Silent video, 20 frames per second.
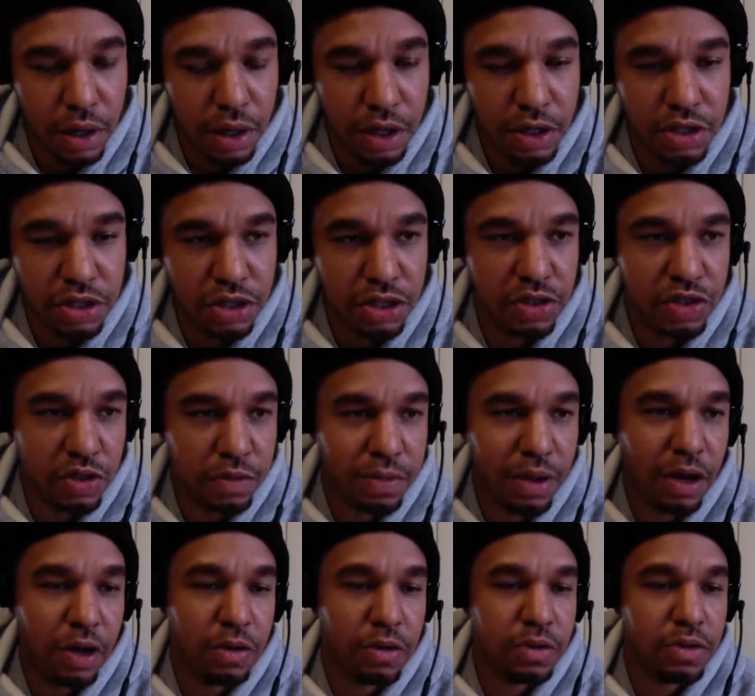It's just
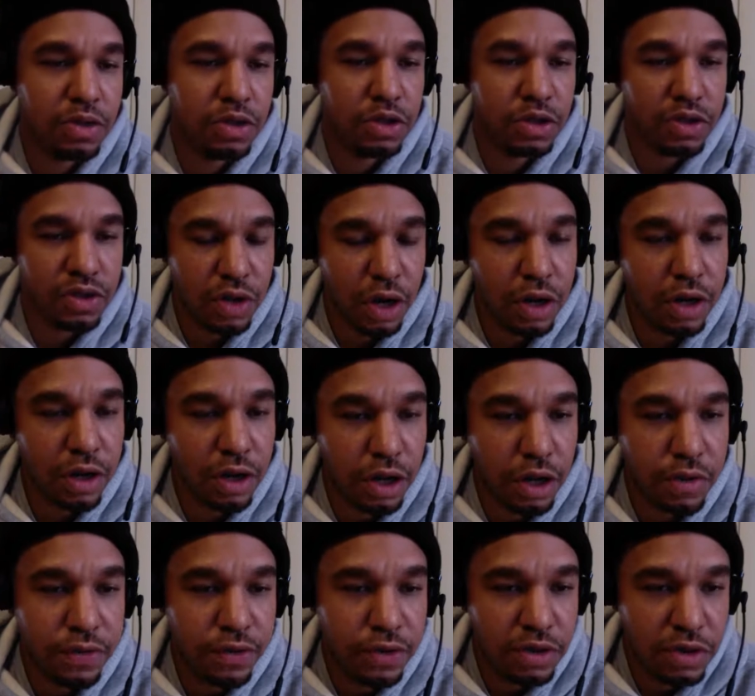about starting
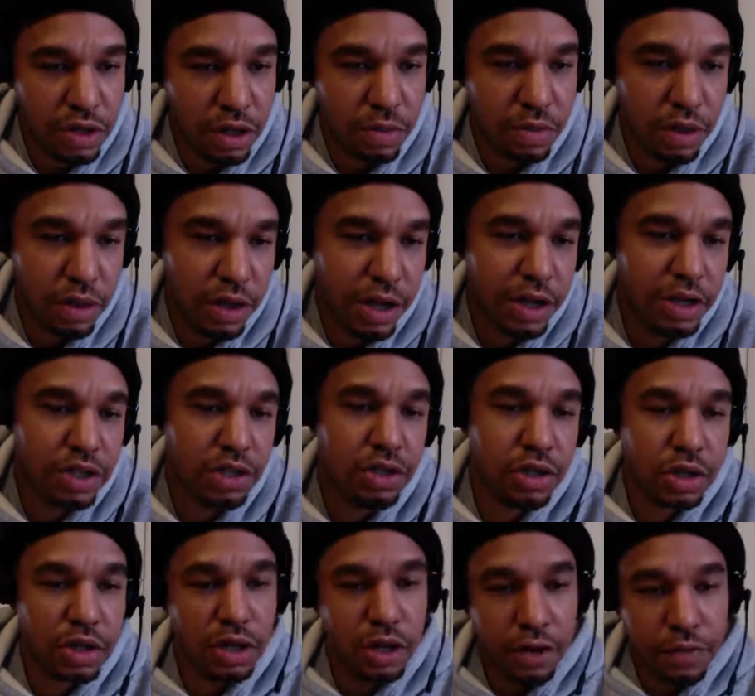off with something that
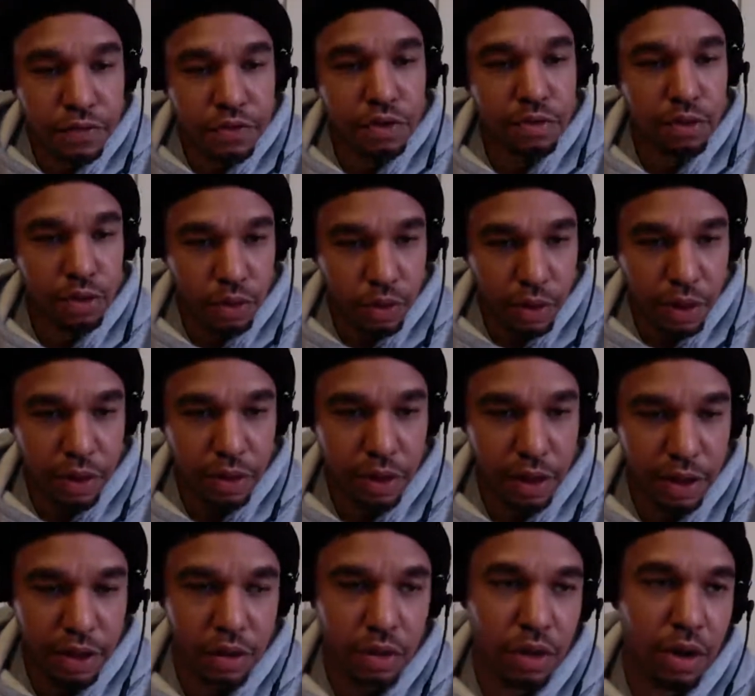you're comfortable with.
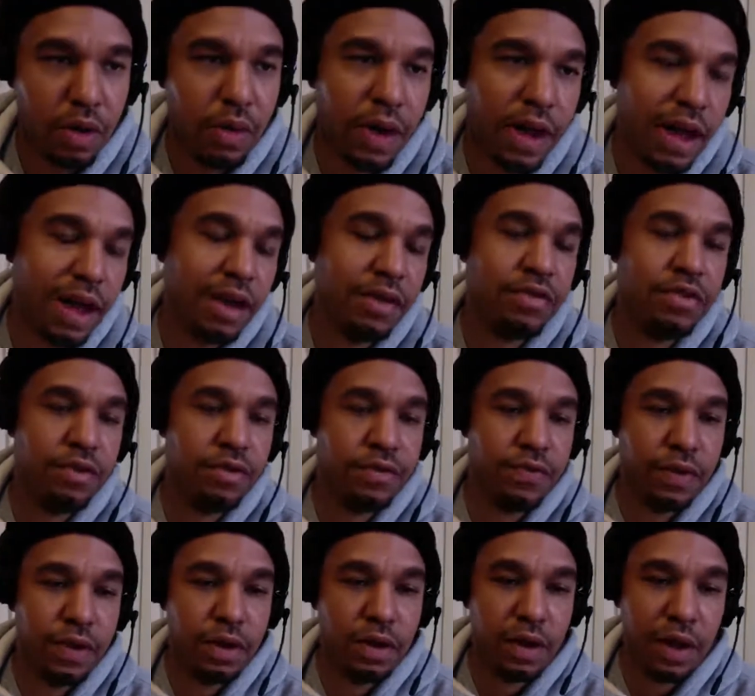Like, you don't have to
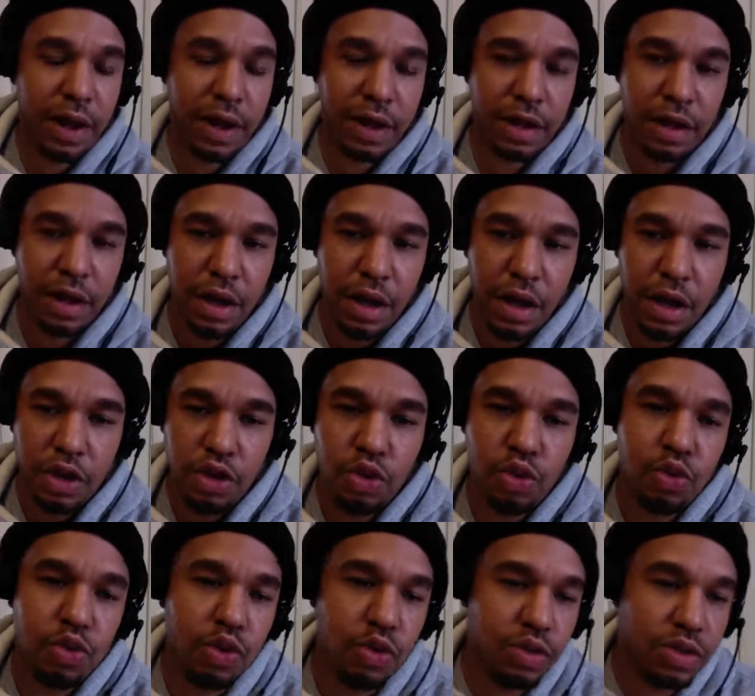feel like
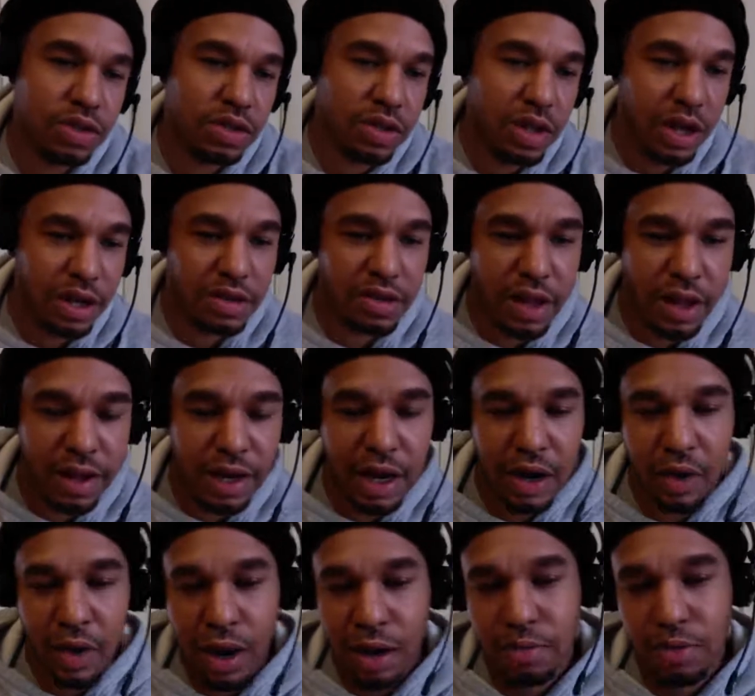you doing stocks like
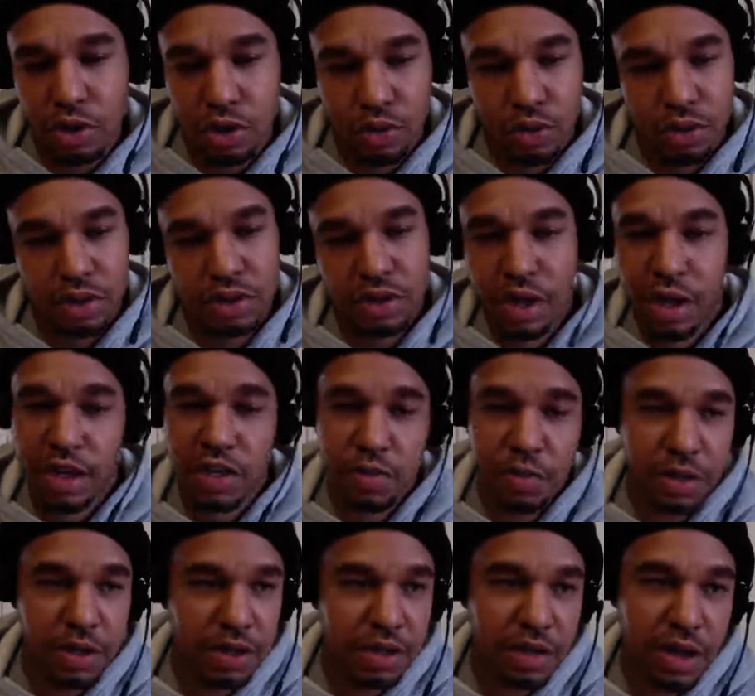how I'm doing stocks,
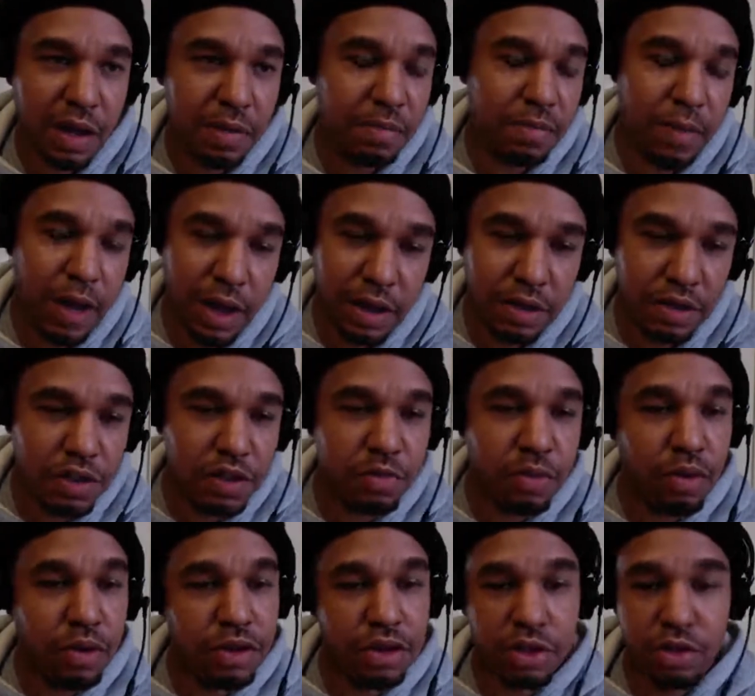because I'm at this
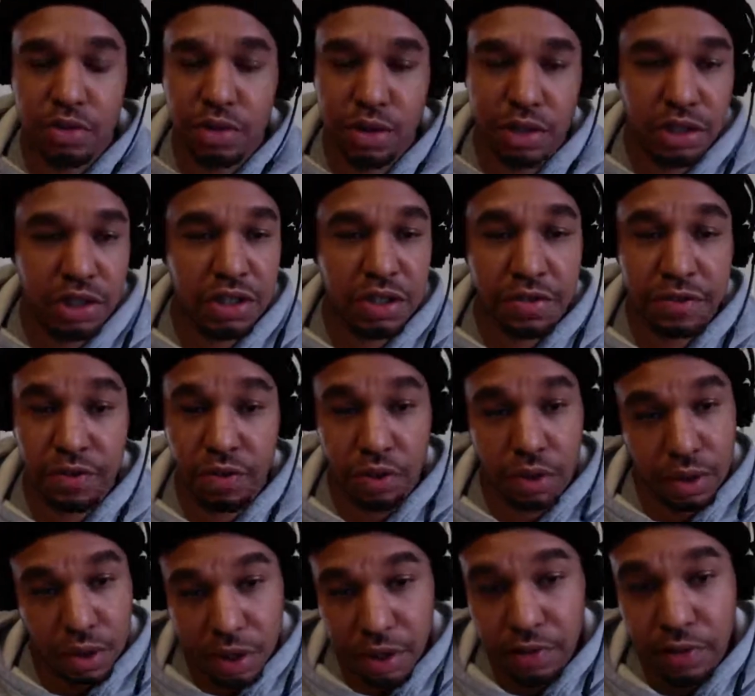point doing this shit for
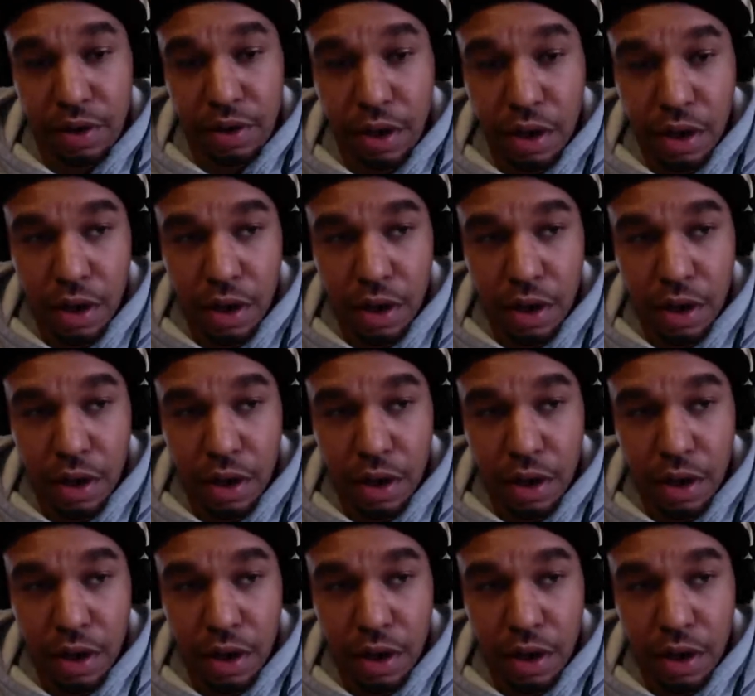a living.